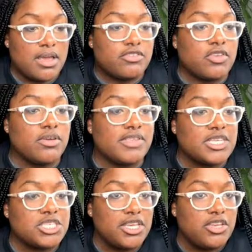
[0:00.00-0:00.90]
So
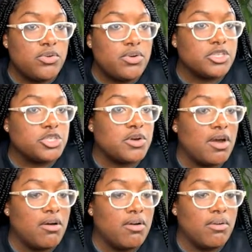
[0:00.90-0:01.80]
essentially, you
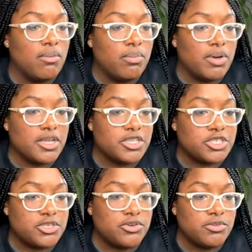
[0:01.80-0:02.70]
control what
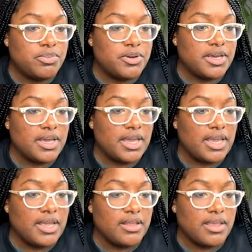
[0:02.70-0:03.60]
you put
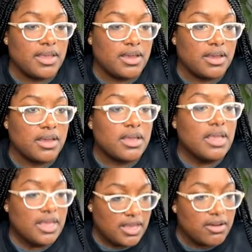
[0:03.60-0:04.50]
in there.
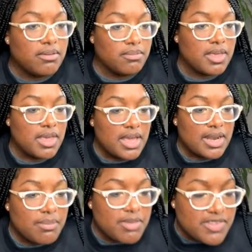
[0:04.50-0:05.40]
Yep.
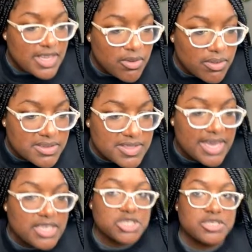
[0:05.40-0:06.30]
Let me see yours,
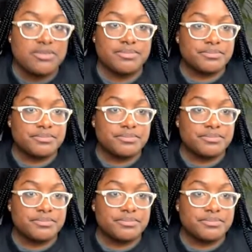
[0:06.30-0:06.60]
Asia.